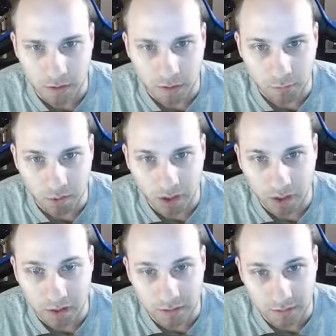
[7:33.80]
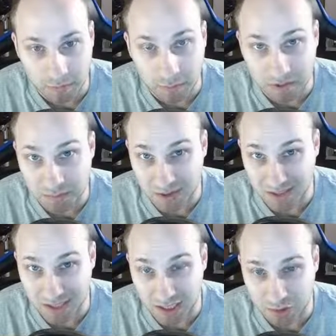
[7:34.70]
But maybe this
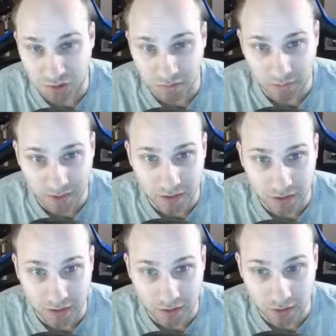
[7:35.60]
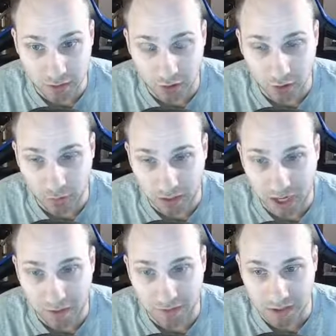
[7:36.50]
person's not a strong fighter and you're like, oh, we
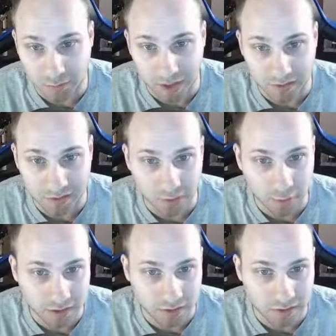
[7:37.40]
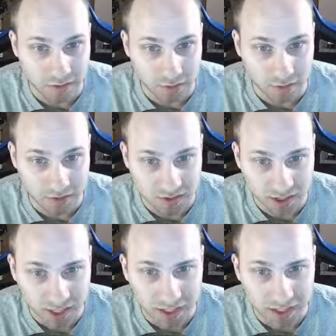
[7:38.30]
have to get back there quickly. So
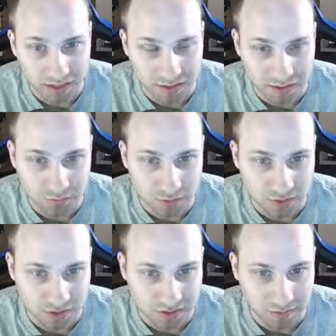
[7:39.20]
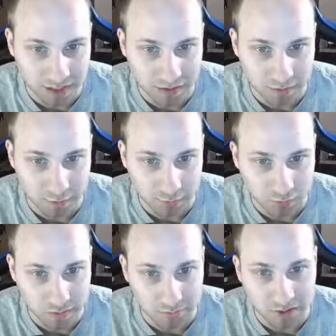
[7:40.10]
instead of you systematically
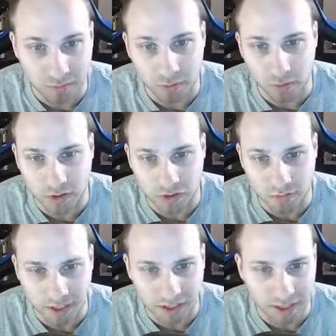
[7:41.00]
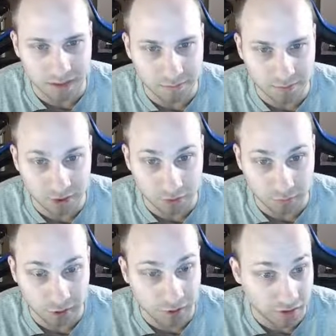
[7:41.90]
removing people, what you might end up seeing your
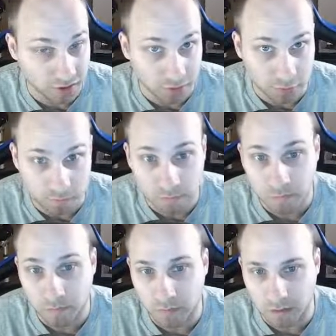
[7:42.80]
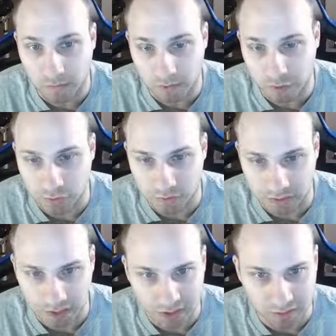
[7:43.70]
party do, if they truly
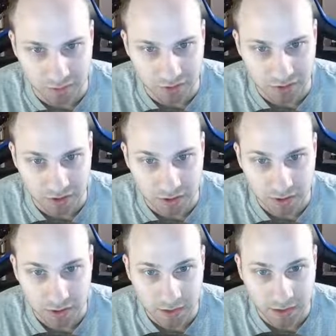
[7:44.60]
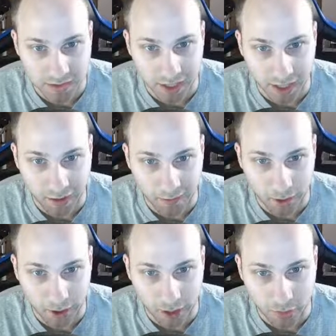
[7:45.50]
like the person, is say, ow, ow,
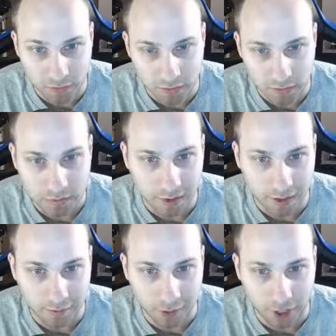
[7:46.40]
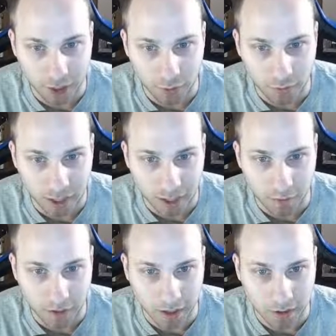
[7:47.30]
ow, ow, ow, ow,
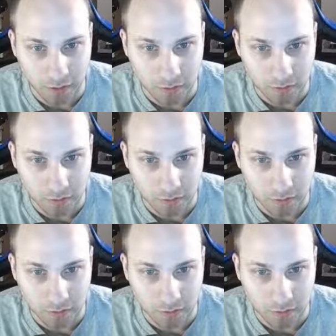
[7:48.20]
ow, ow.